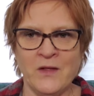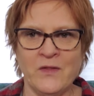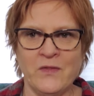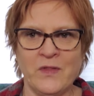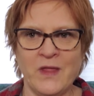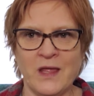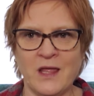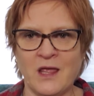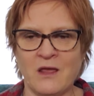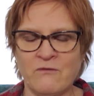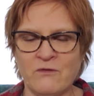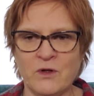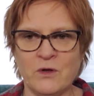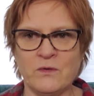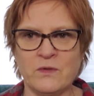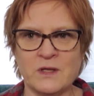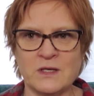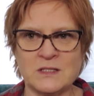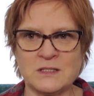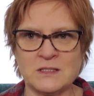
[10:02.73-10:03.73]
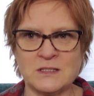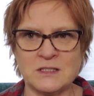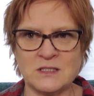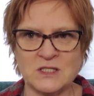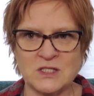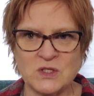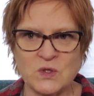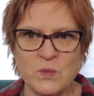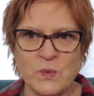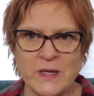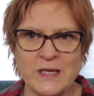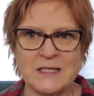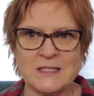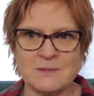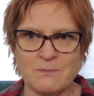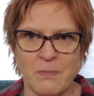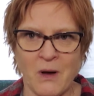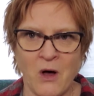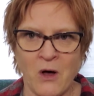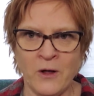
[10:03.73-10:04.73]
They give you this squeeze
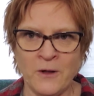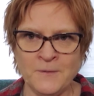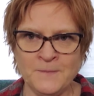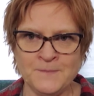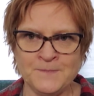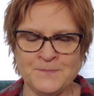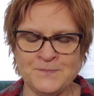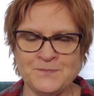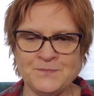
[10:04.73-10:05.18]
ball,